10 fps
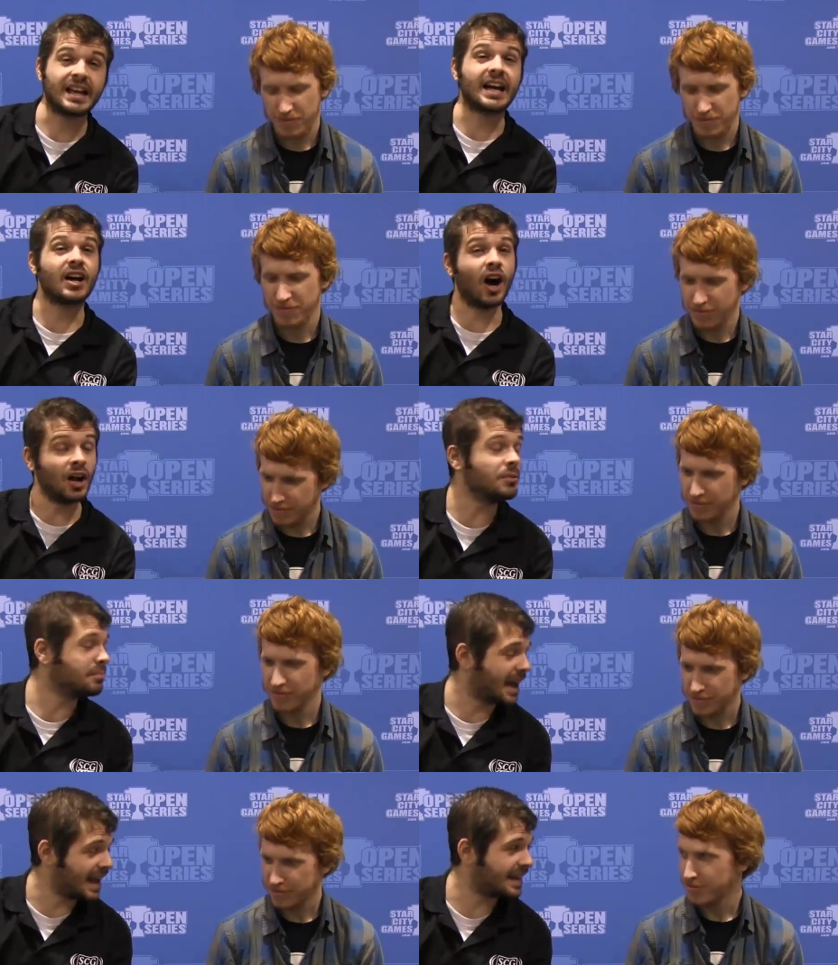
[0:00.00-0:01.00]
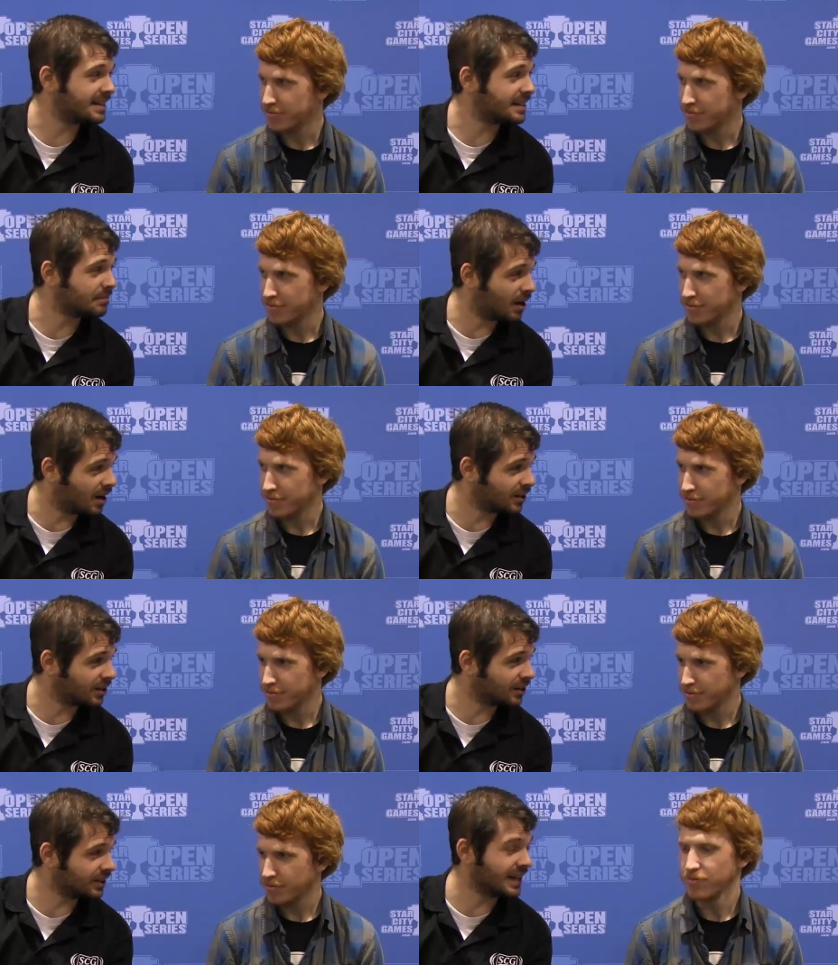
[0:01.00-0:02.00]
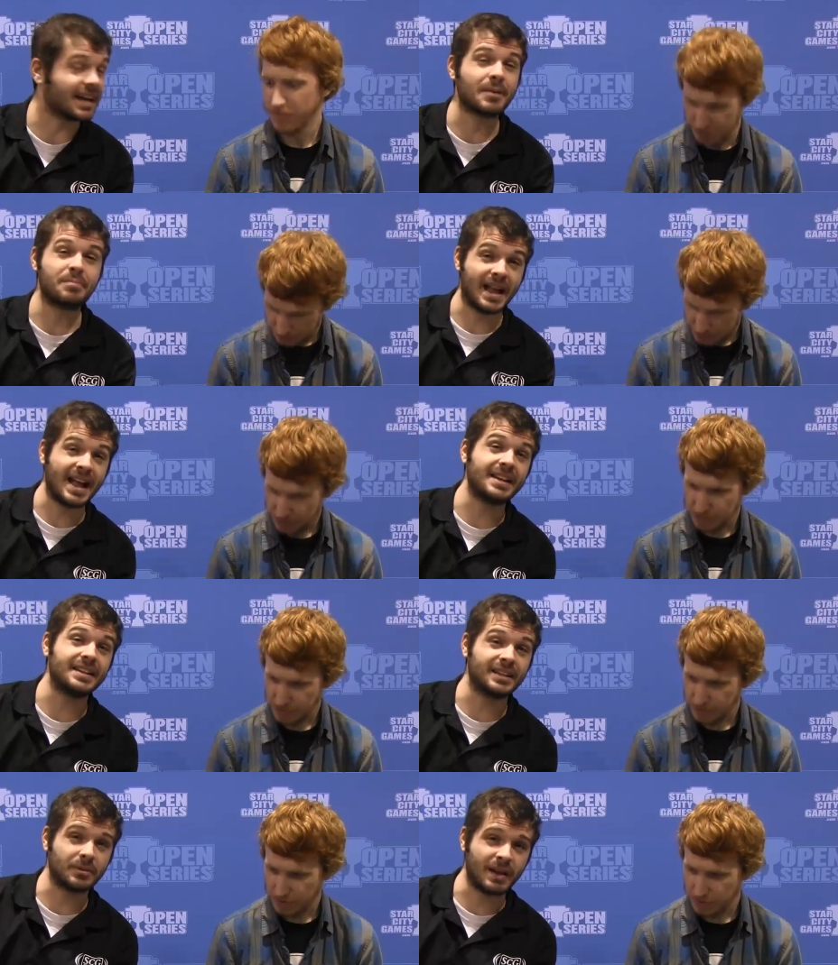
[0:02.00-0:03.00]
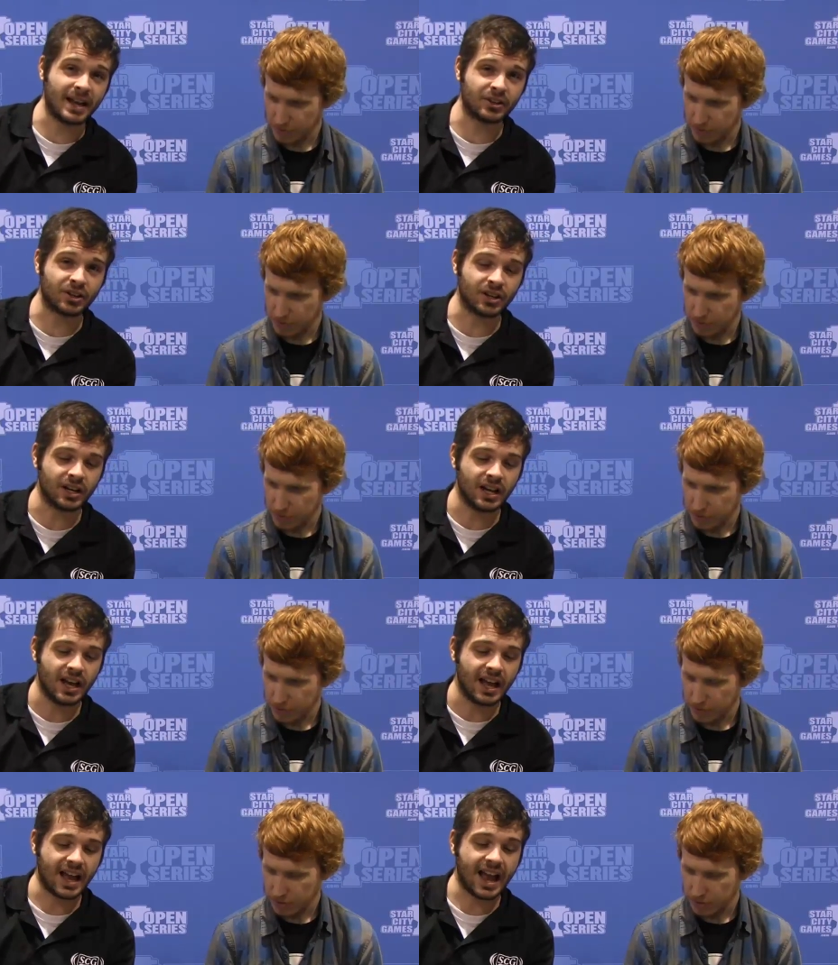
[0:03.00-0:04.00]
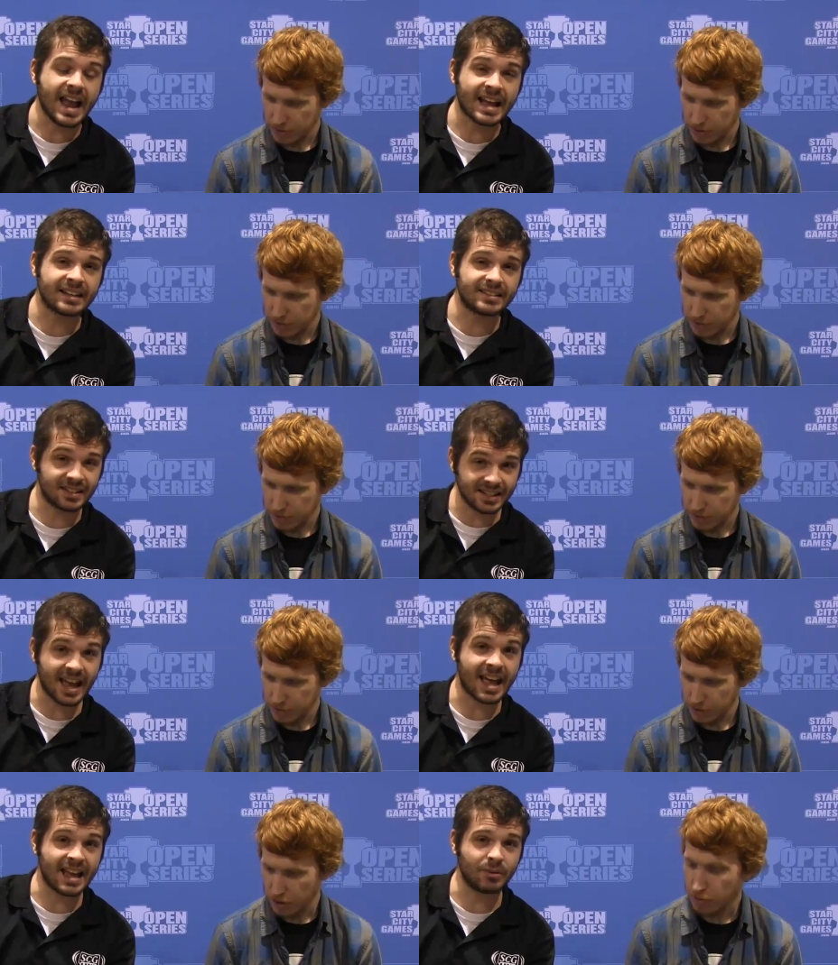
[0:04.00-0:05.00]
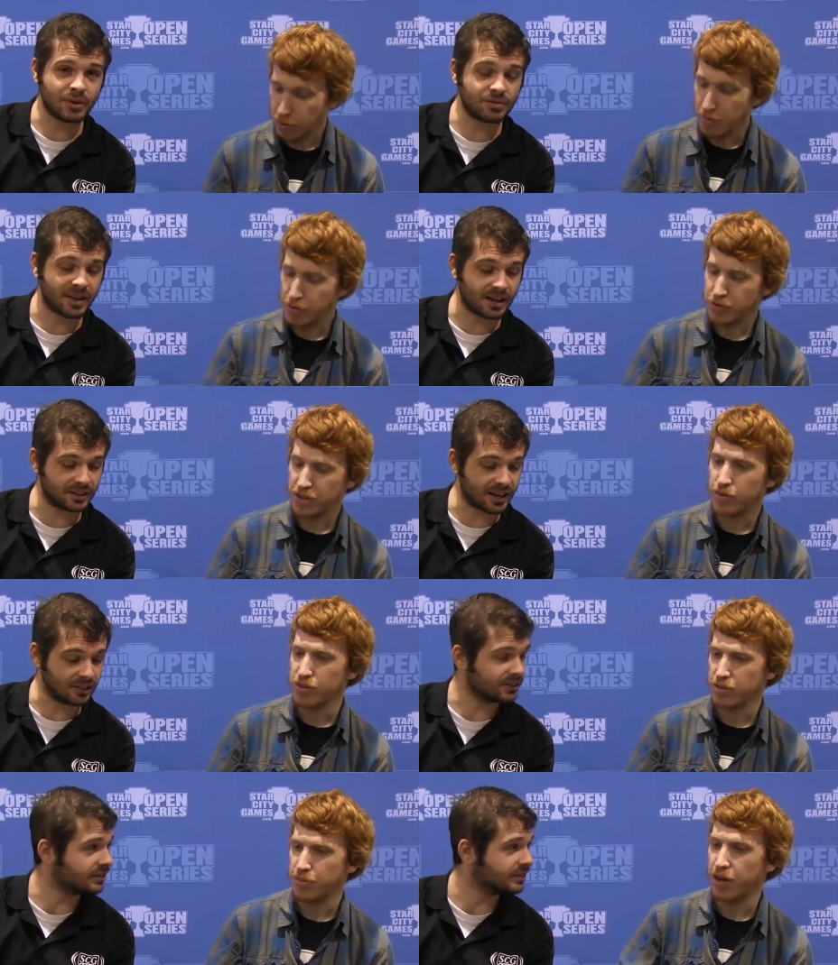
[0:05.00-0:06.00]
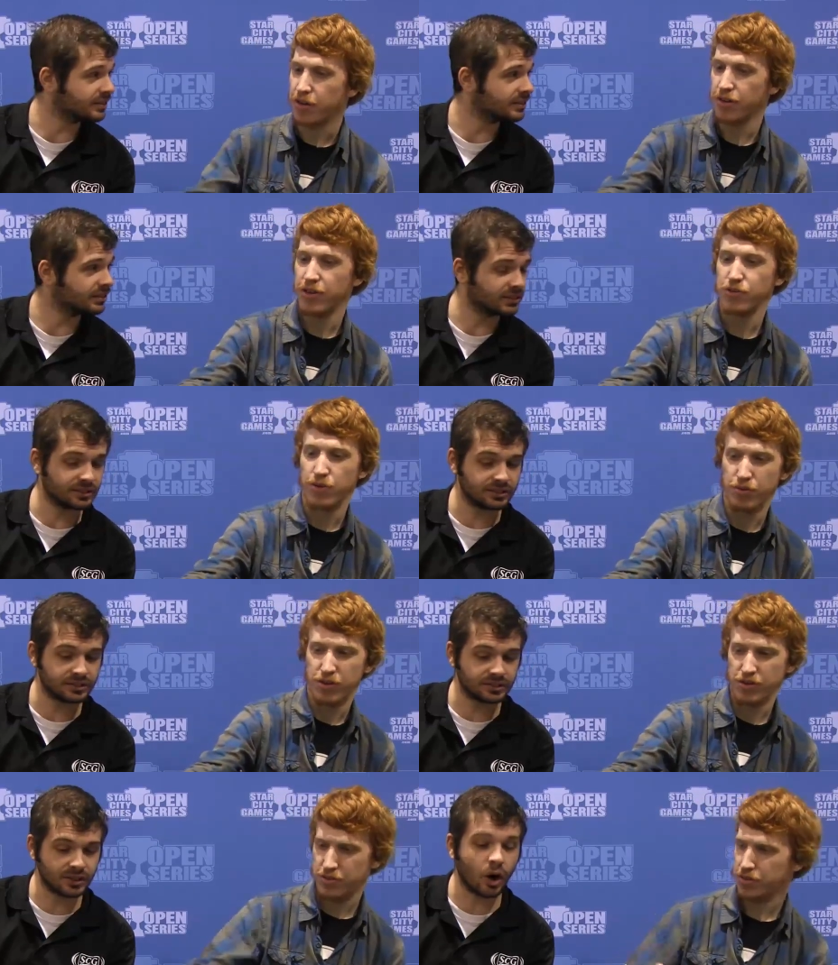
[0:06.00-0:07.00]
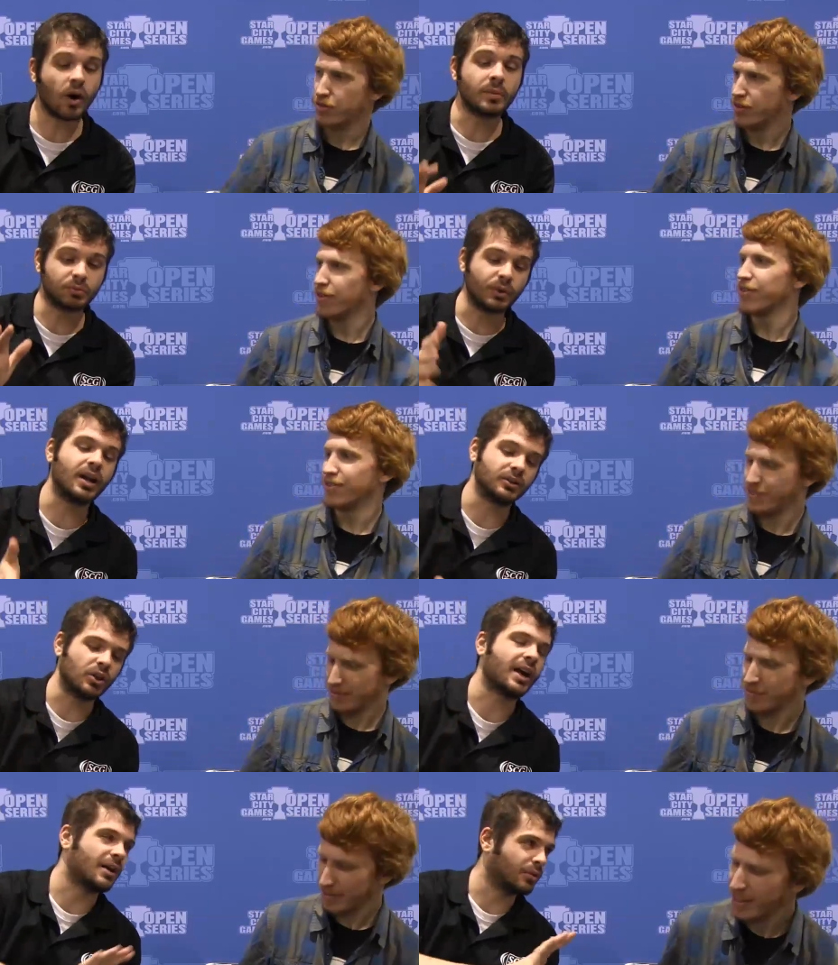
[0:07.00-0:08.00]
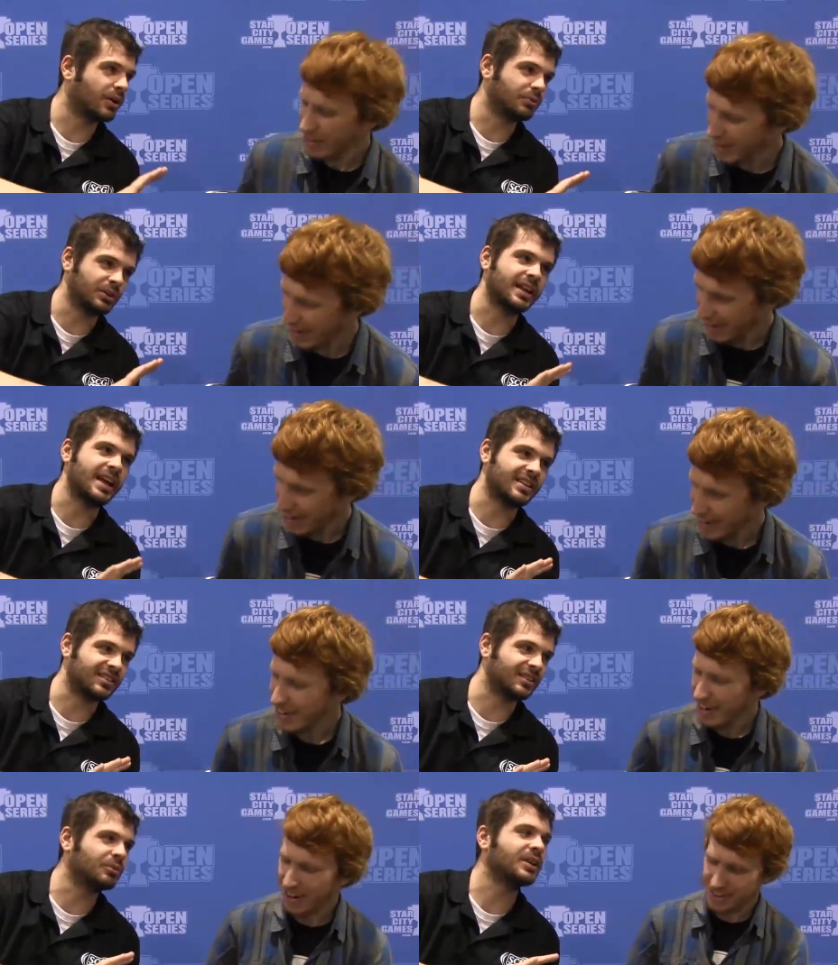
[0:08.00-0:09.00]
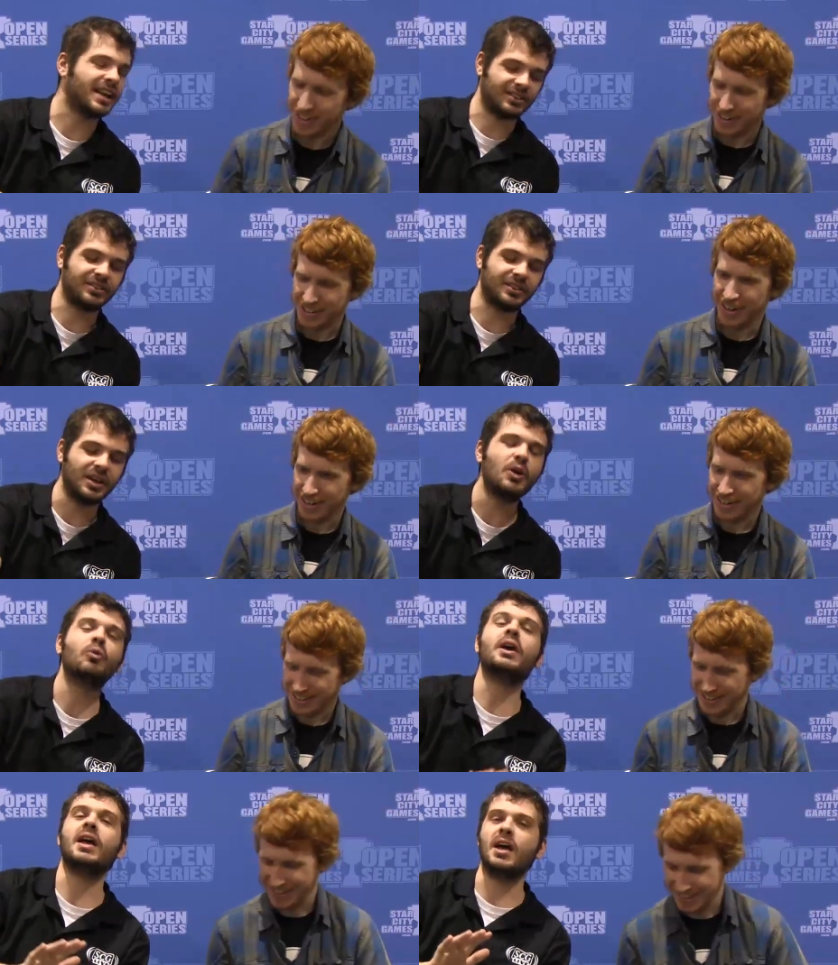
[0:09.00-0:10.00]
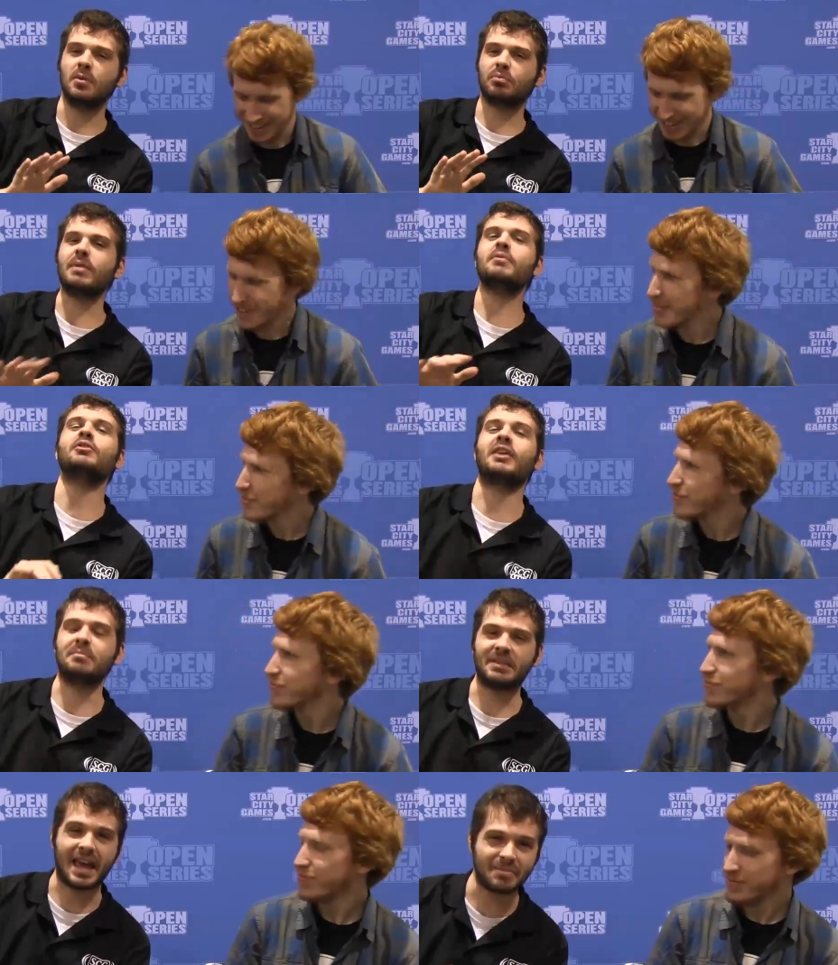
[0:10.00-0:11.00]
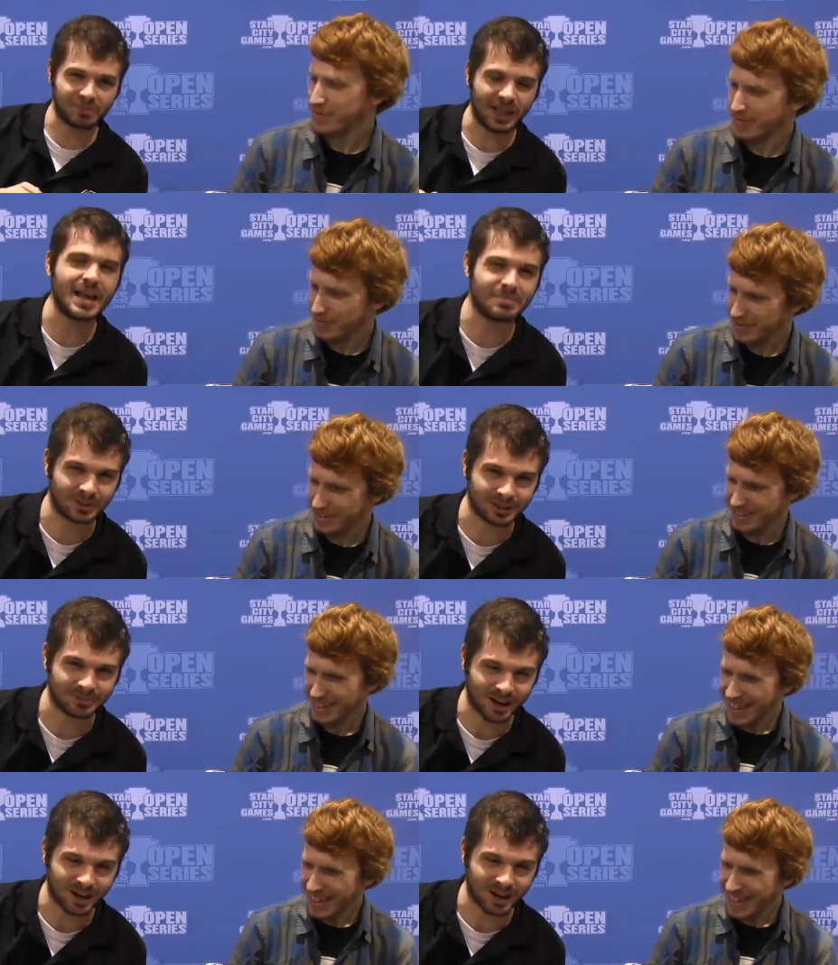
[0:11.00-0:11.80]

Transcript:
Speaker 1: It got unbanned in modern. It got mm-hmm. banned in Commander, and today well, we Primeval found Titan out. Wasn't
Speaker 2: banned. This one.
Speaker 1: Was. Oh, I'm well. Okay. Well, yeah. we'll get to. Right, we'll get sorry, to. Sorry. Primeval Titan became playable in